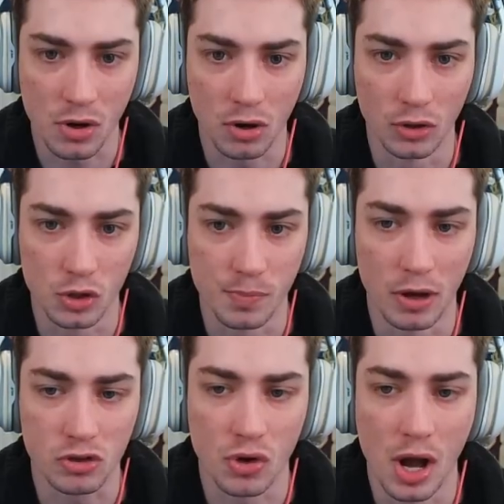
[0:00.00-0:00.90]
Carlos
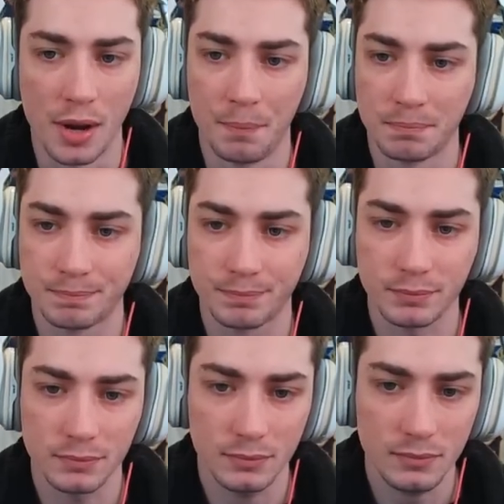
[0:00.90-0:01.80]
Beltran.
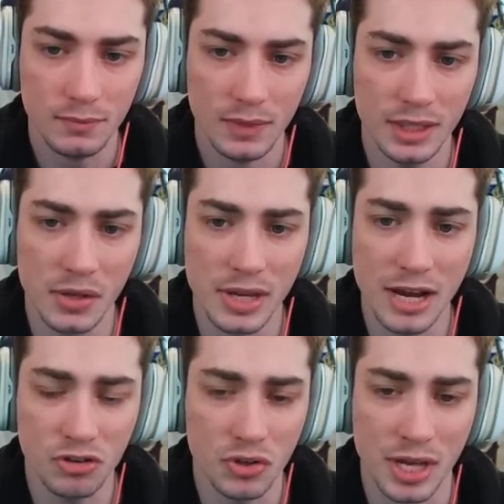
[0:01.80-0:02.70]
You know, the
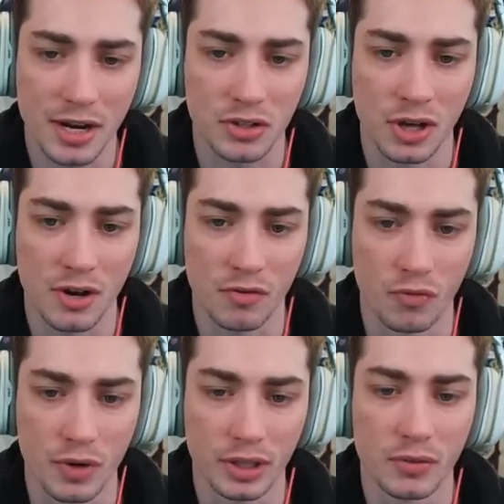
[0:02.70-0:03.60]
Astros had a ton
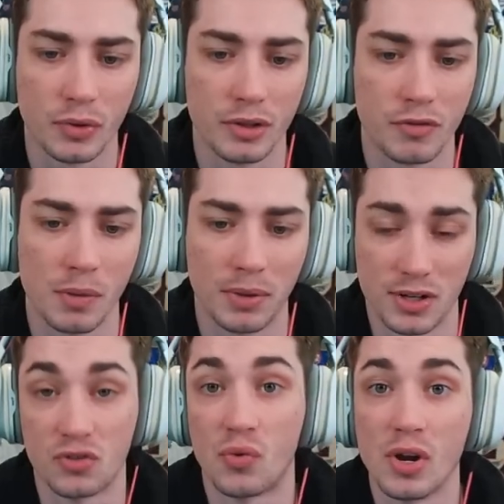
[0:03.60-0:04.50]
of really, really fun
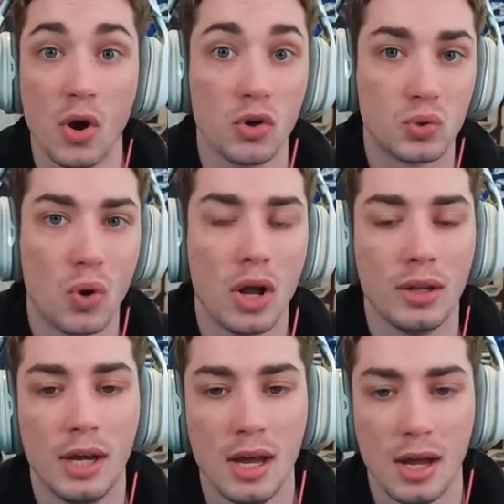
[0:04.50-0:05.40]
players. Roy Oswalt,
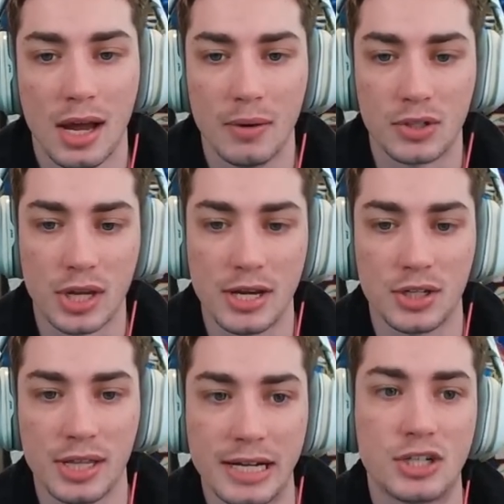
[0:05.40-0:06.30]
I would say, is
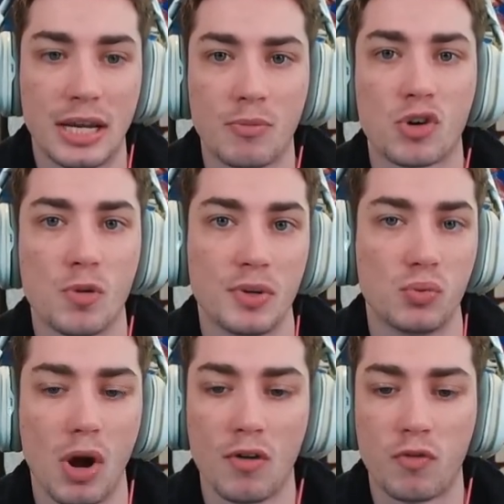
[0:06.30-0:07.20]
in that same group
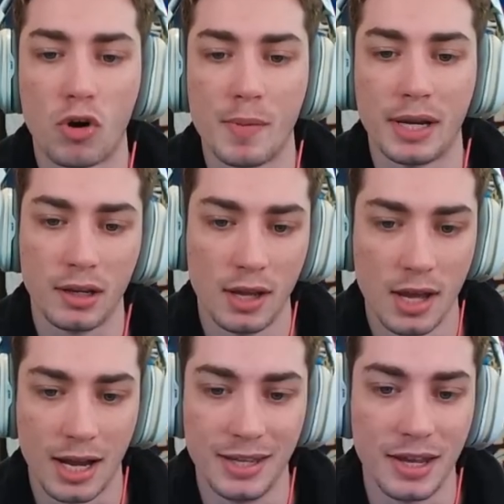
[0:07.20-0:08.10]
as well for me.
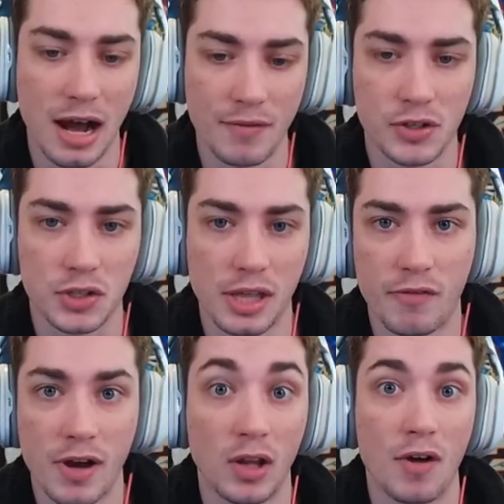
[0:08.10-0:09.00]
And then obviously they
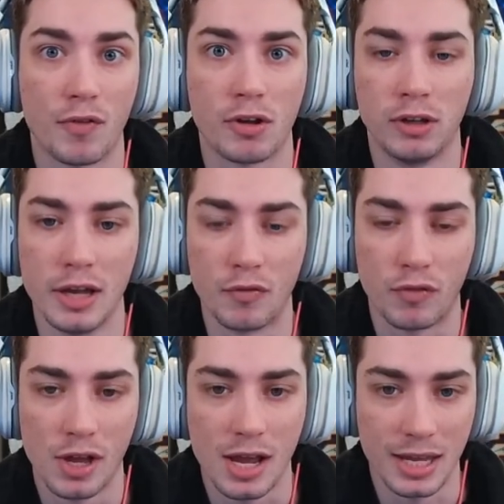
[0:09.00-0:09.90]
fell off a
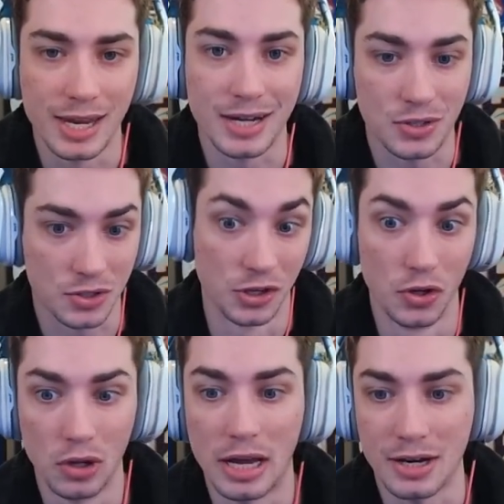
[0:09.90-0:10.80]
cliff. And then
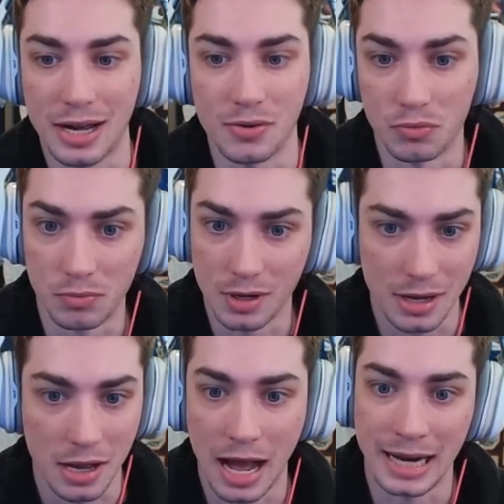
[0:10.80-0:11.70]

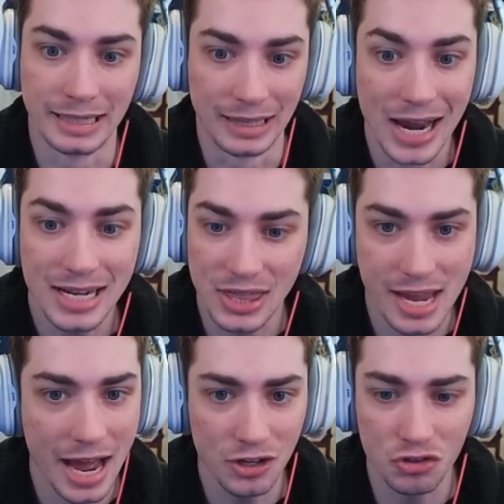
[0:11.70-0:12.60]
I liked
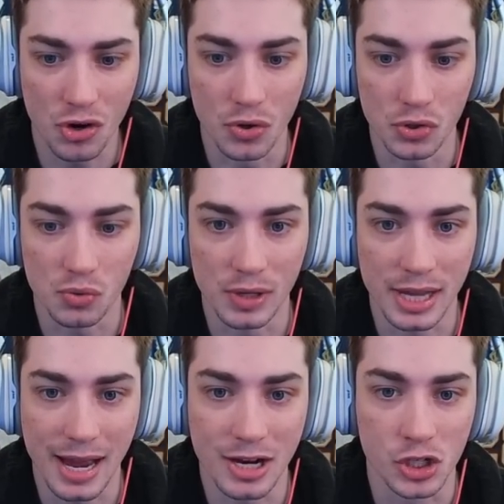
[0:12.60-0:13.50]
the Astros when
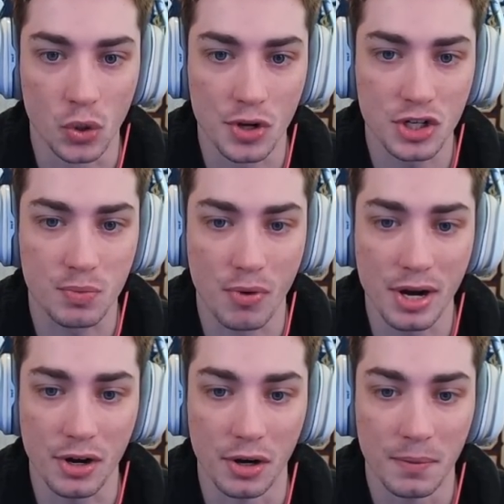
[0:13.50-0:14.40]
they had George
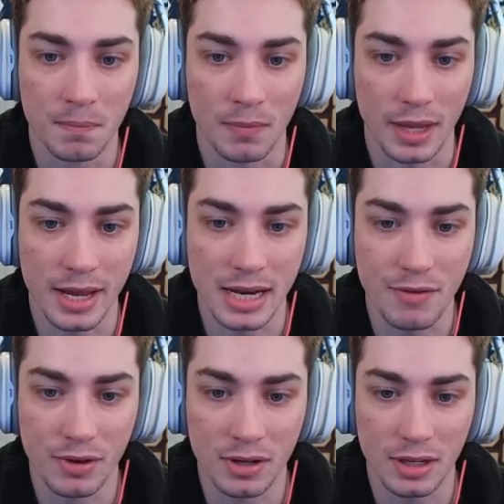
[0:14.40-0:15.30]
Springer. and
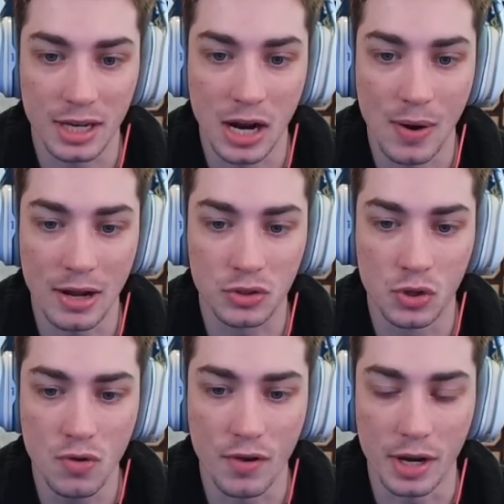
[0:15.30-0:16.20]
even, you know,
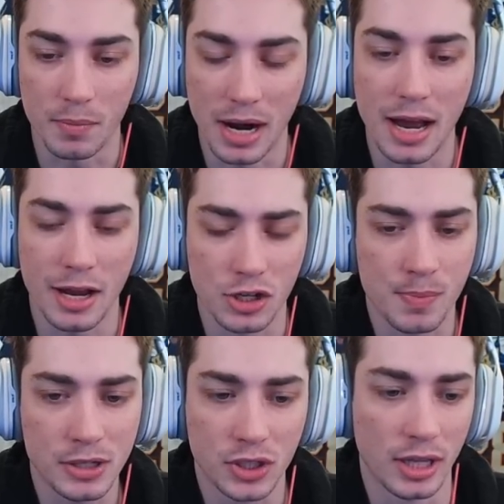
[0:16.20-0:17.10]
Altuve. But I
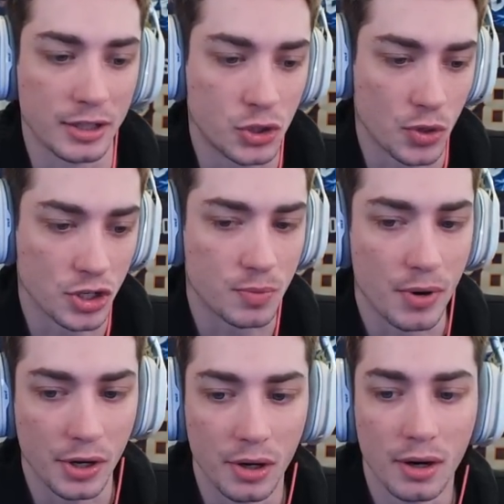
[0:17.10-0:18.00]
especially like George
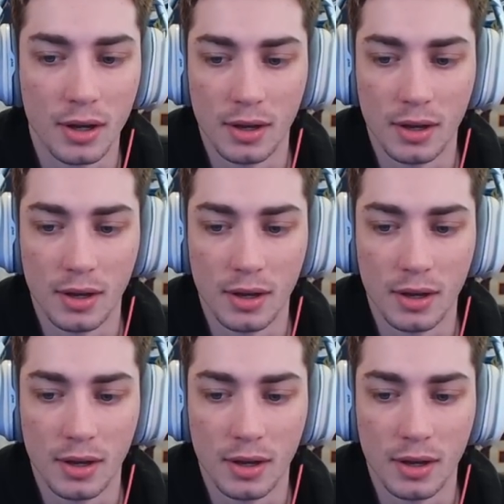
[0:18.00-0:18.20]
Springer.